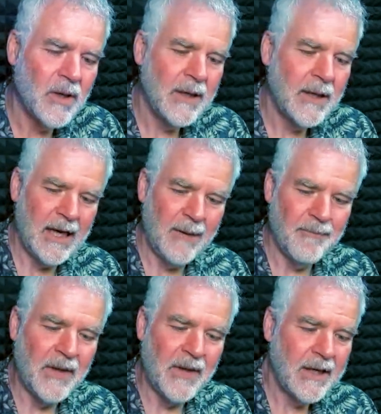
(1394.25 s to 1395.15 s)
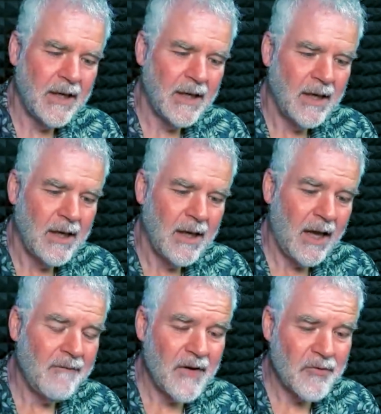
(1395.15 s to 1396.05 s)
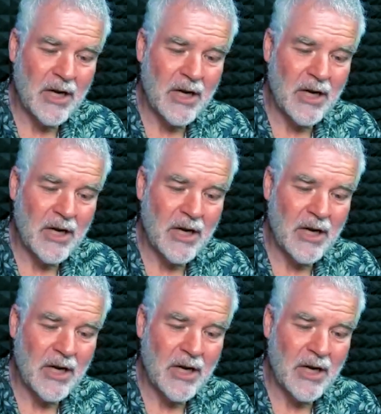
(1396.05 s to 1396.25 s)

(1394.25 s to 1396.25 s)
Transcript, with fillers: Mm-hmm. Um, and very